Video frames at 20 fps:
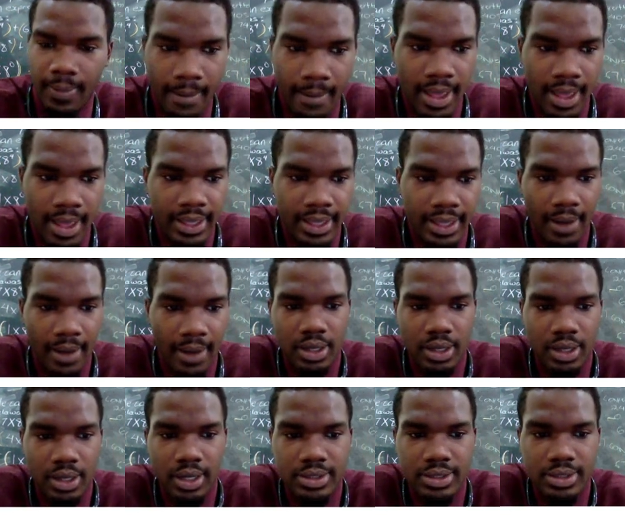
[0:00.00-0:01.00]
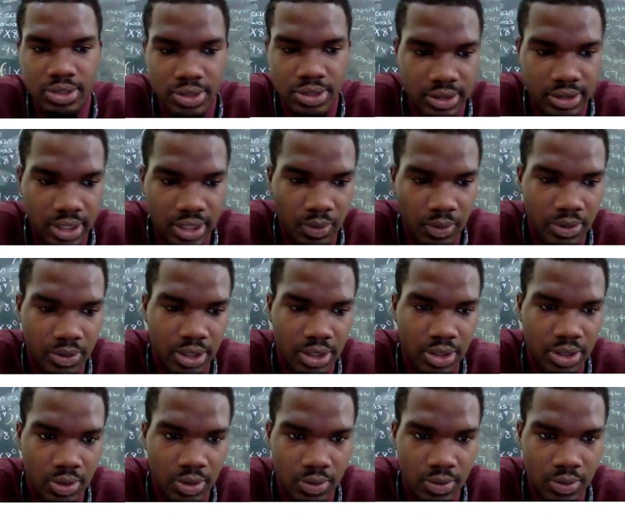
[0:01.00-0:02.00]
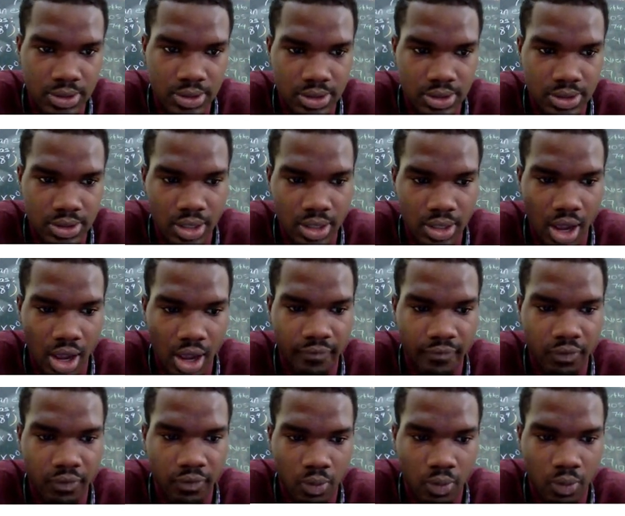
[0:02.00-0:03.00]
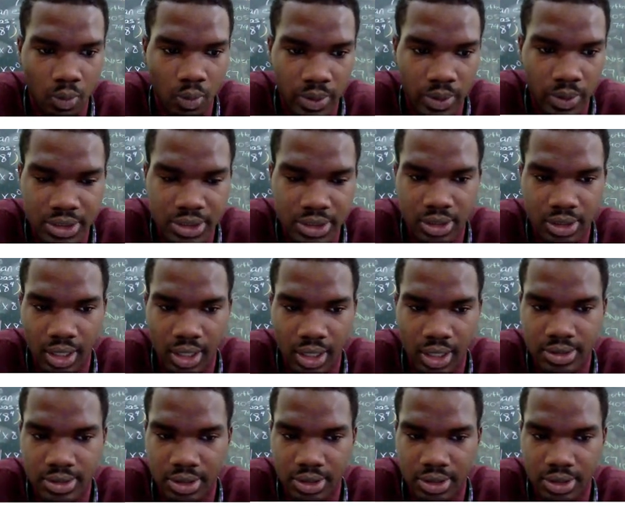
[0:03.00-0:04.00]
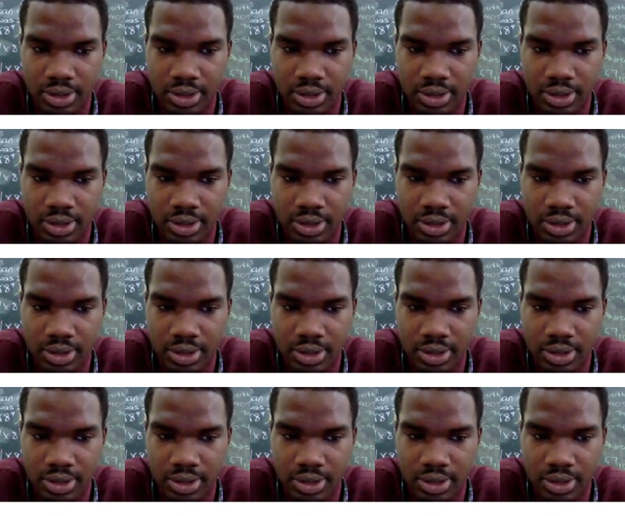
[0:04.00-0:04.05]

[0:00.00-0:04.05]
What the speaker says: can be constructed with the use of which construction